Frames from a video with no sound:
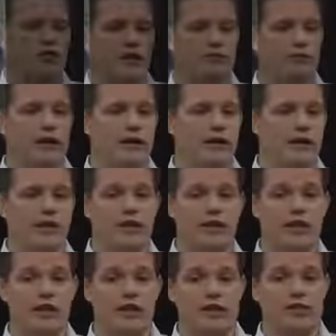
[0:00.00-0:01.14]
So that's why
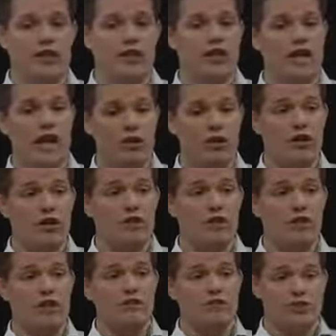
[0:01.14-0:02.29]
initially, like, if you look how we do it, you
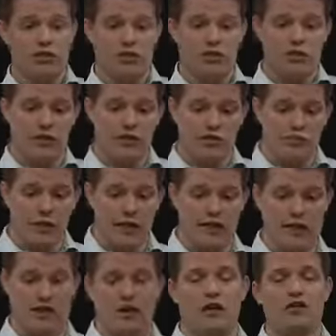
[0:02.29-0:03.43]
guys, as soon as you sign
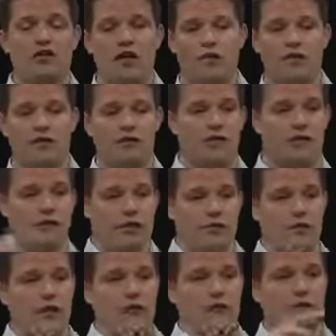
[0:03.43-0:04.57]
the contract, we send you
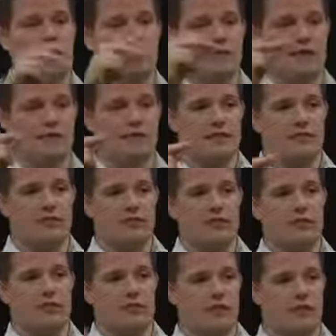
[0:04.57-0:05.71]
something in email, because that's
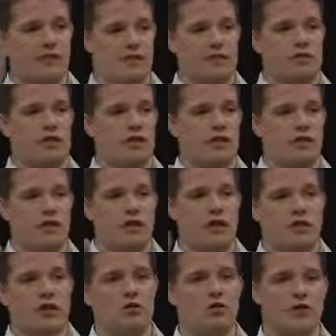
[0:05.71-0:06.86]
officially when the clock starts.
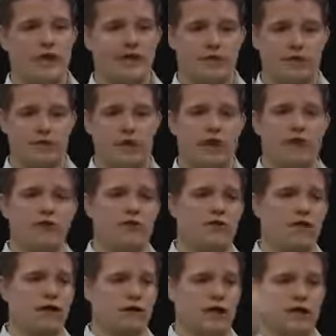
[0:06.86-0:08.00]
Coaching has begun. You've
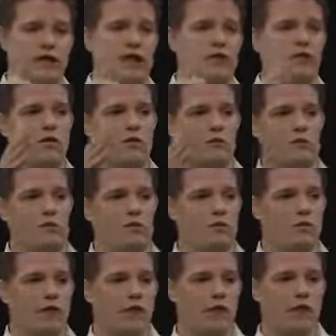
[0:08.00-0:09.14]
got the intake form, boom,
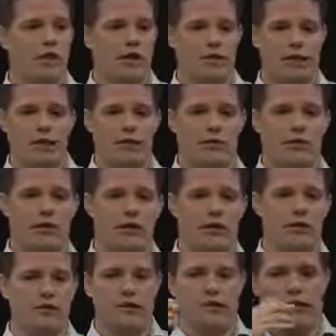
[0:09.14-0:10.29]
and the
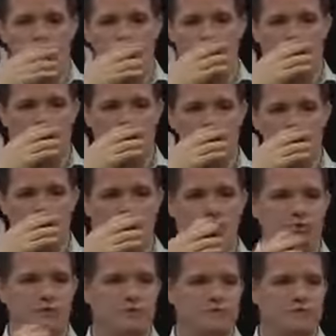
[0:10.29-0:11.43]
three-day clock kind of starts going.